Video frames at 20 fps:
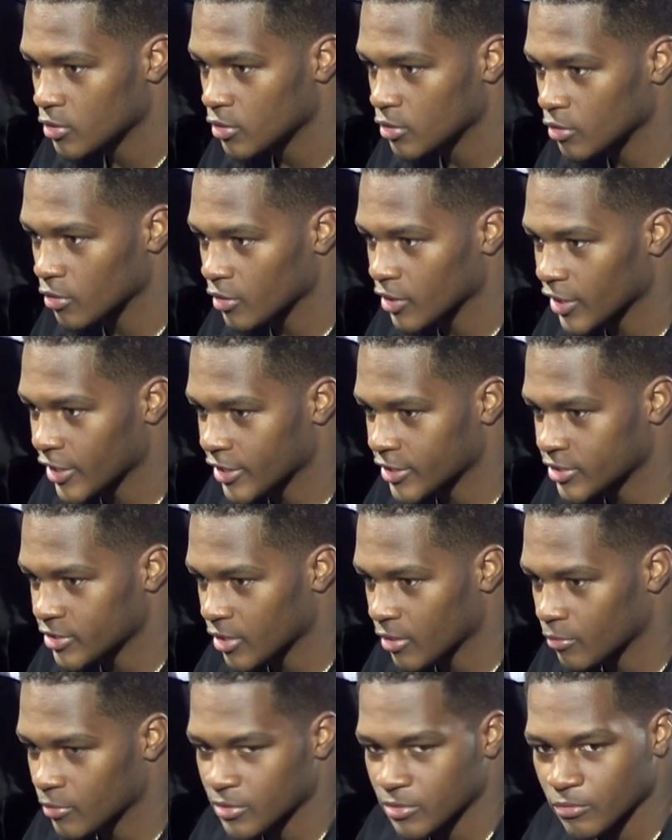You know, last
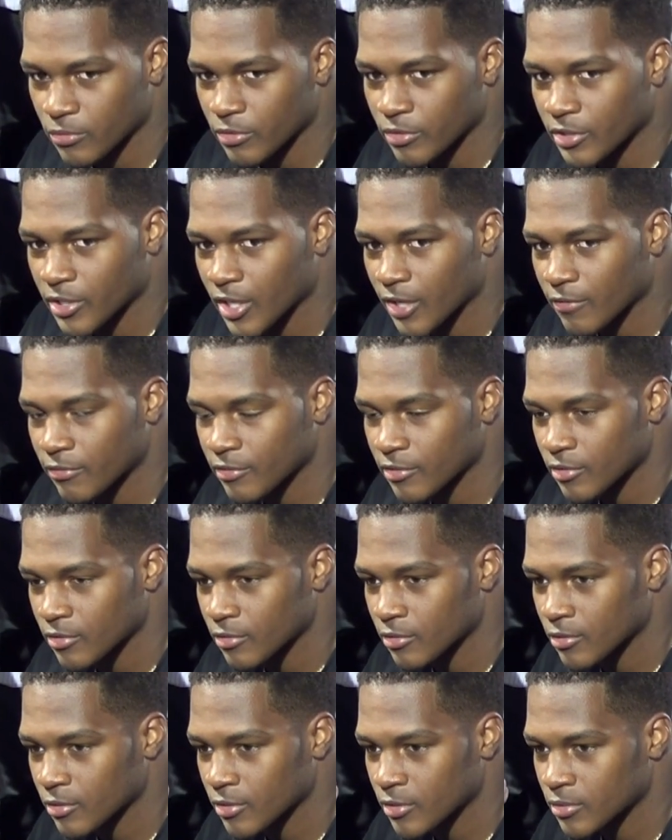year I wasn't real confident
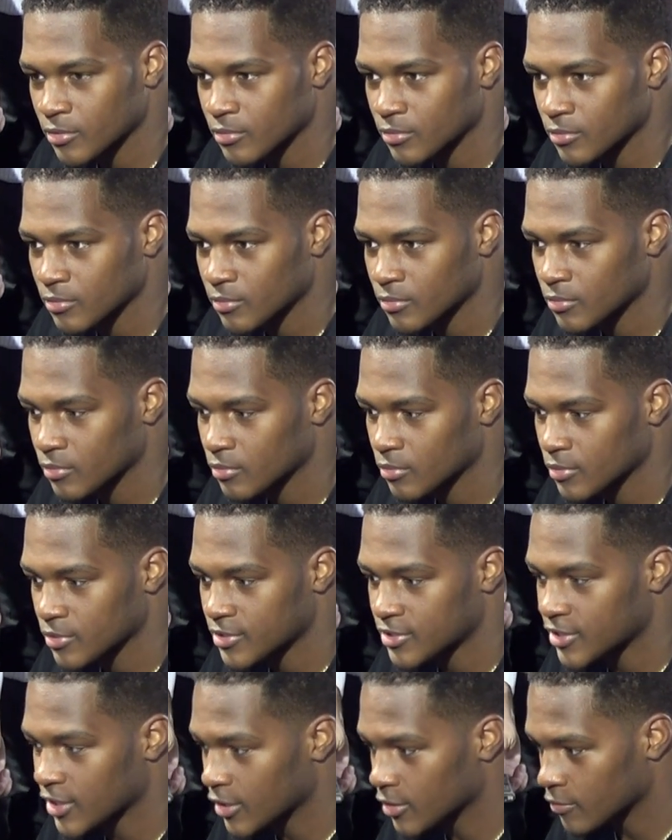on
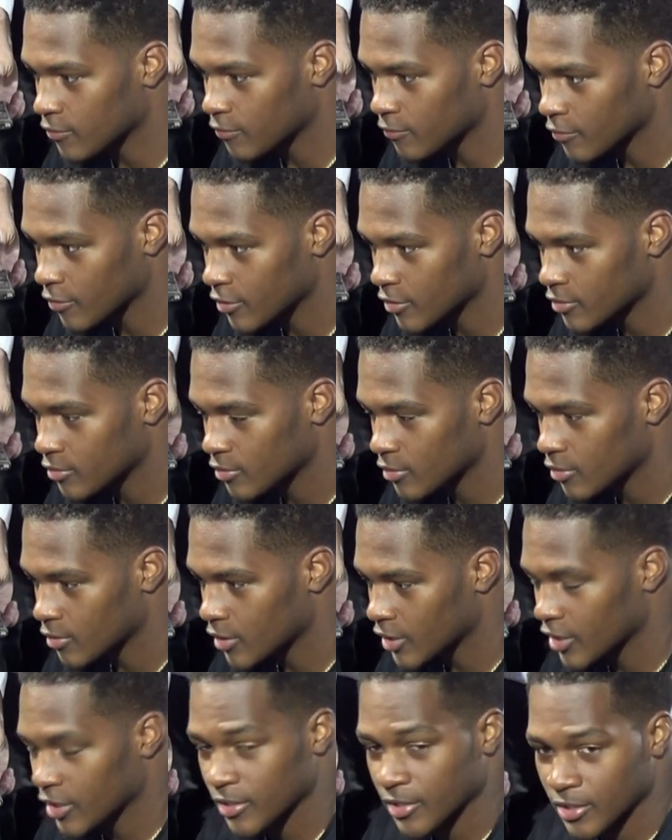setting the front
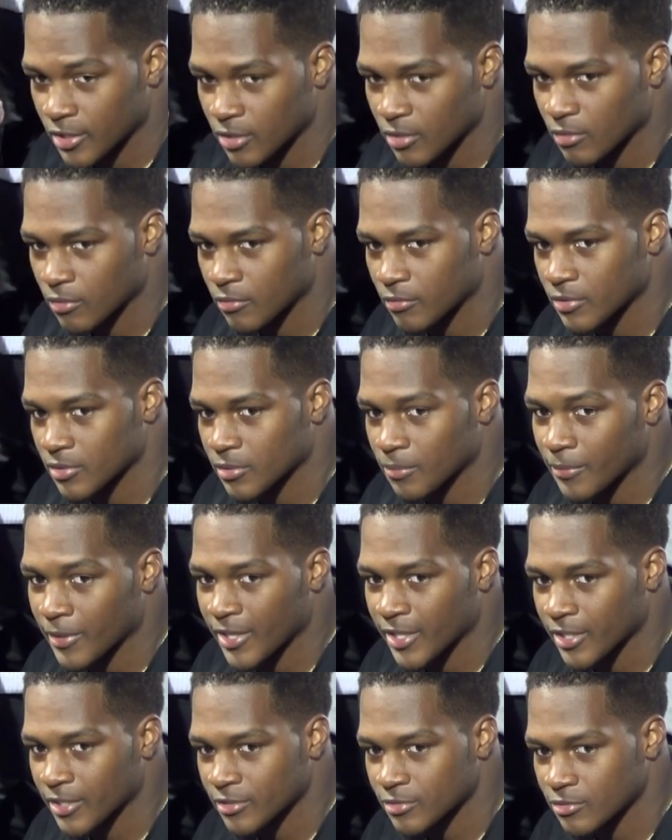and then knowing what the
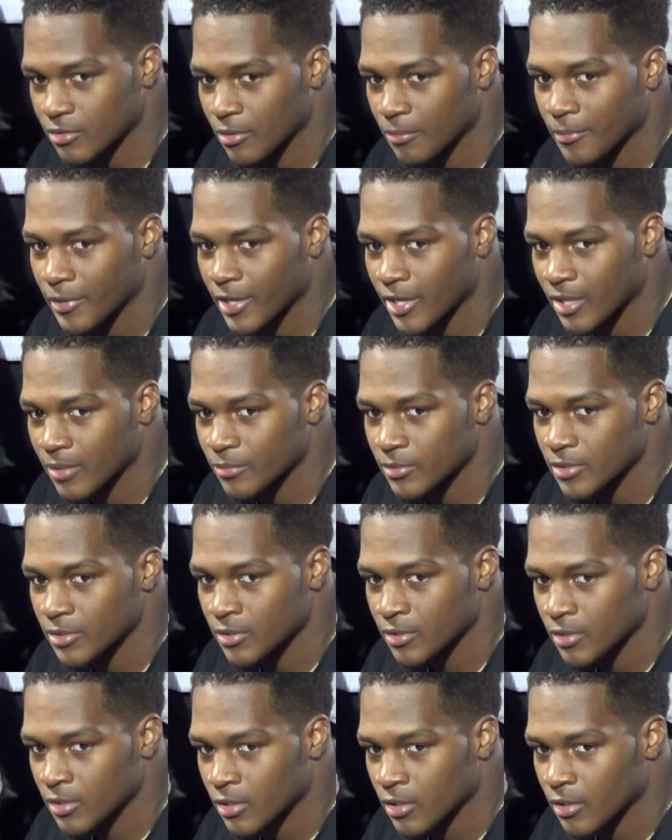back end is doing behind me.
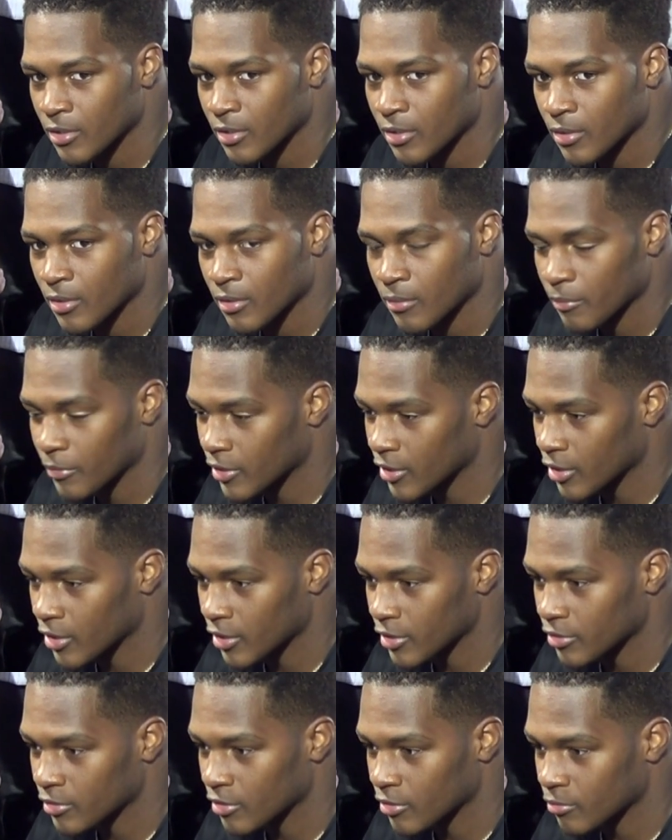
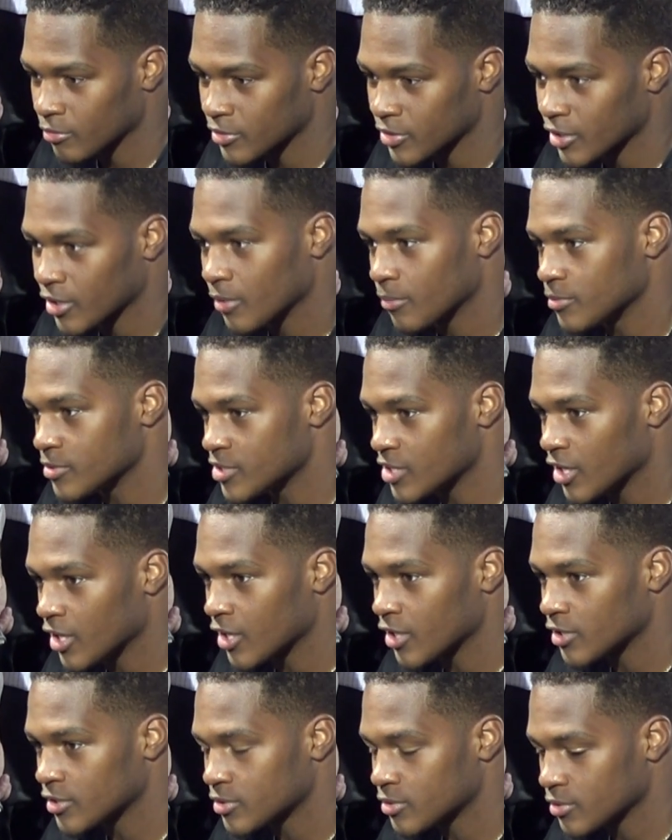But, you know, with the help of
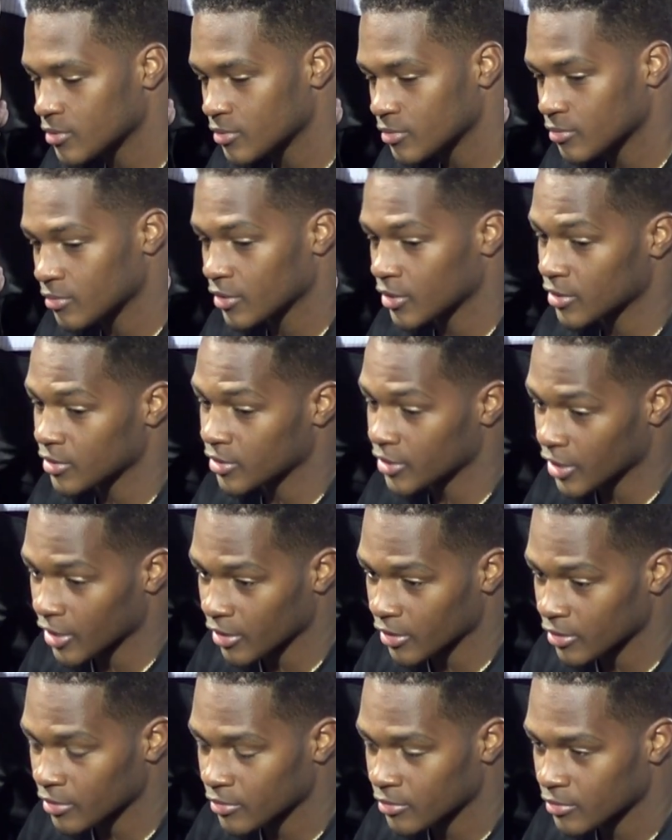Josh and
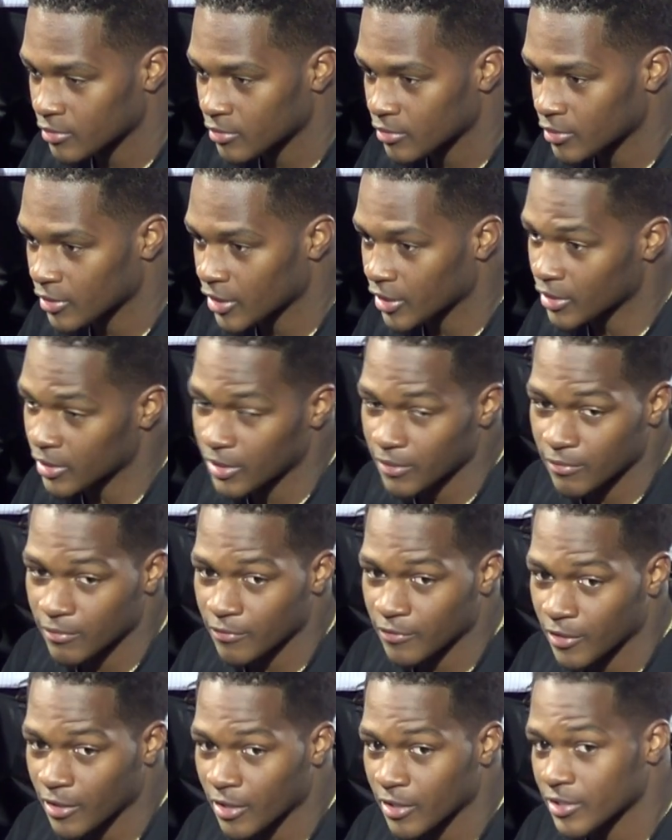Darren and even
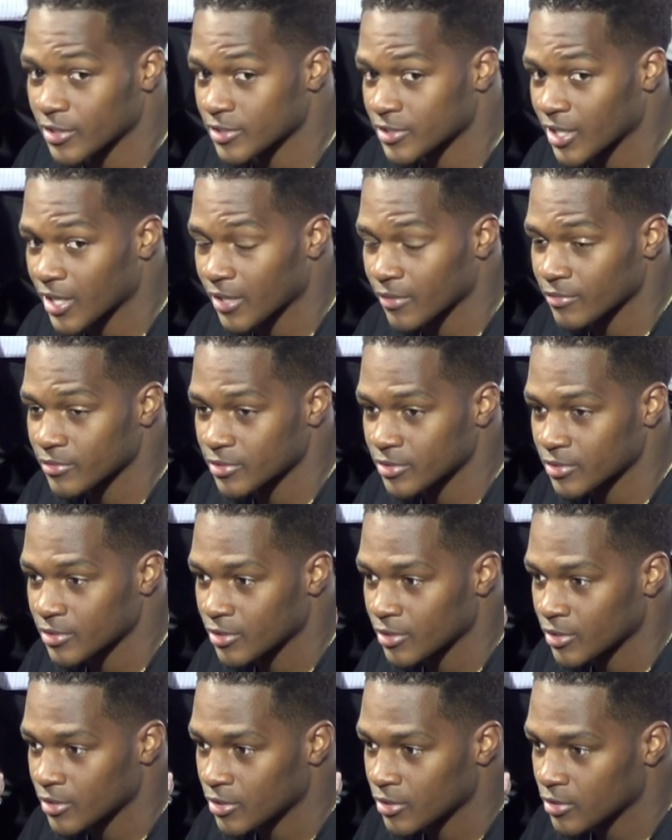Vaughn and Tyvus,
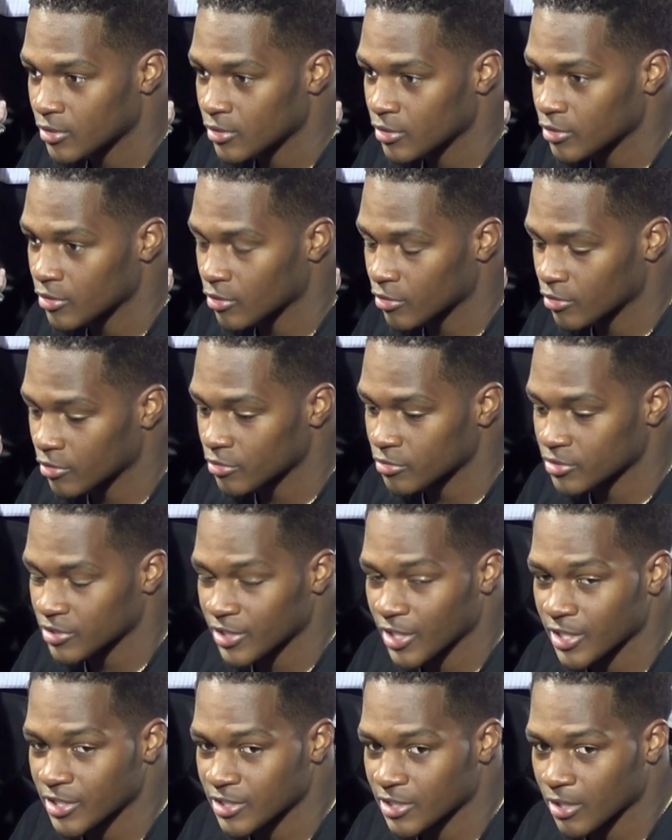you know, those are
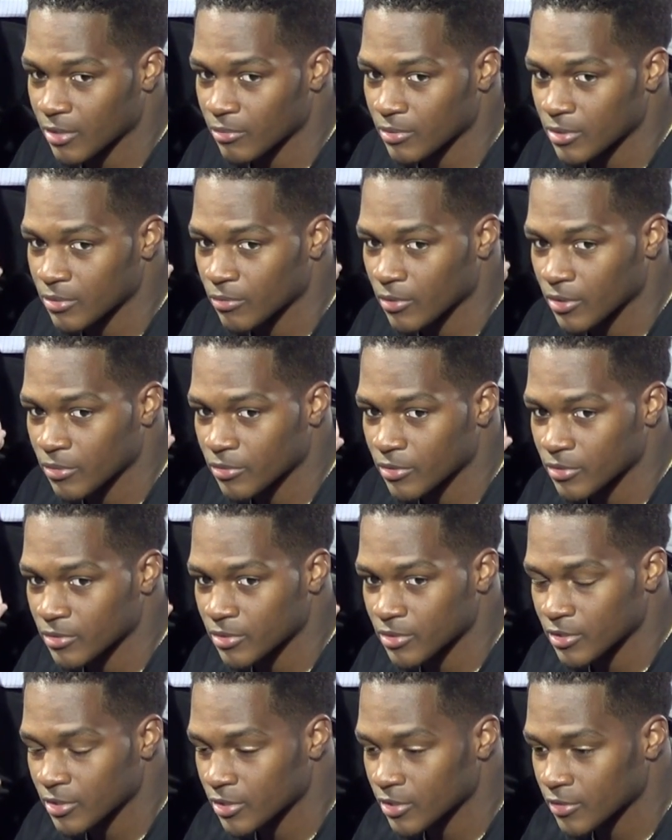the guys that I really work with on
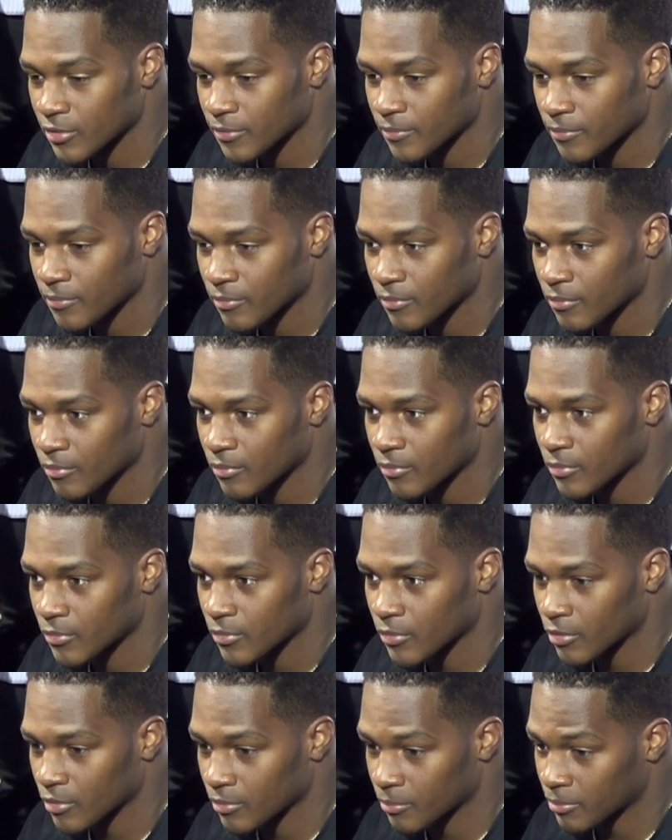the
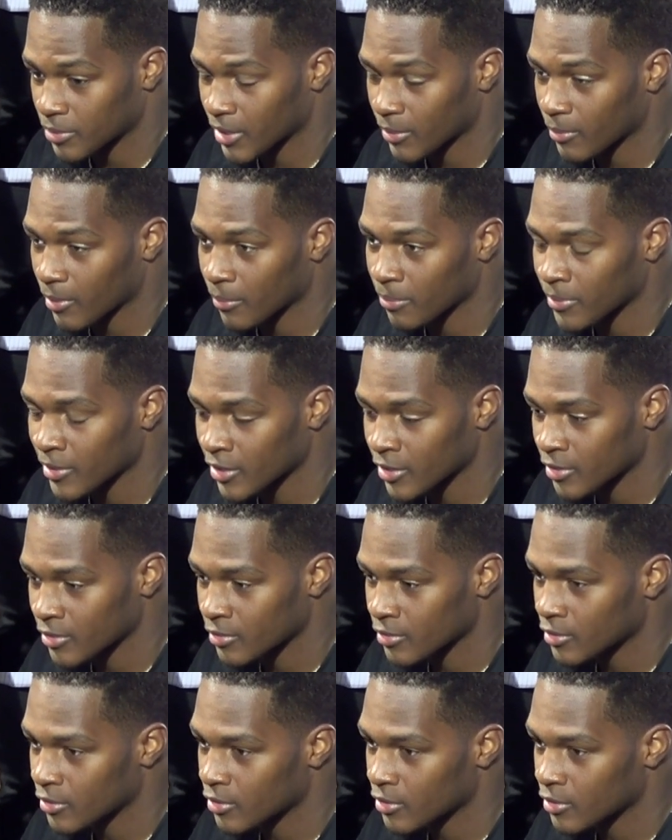play-by-play,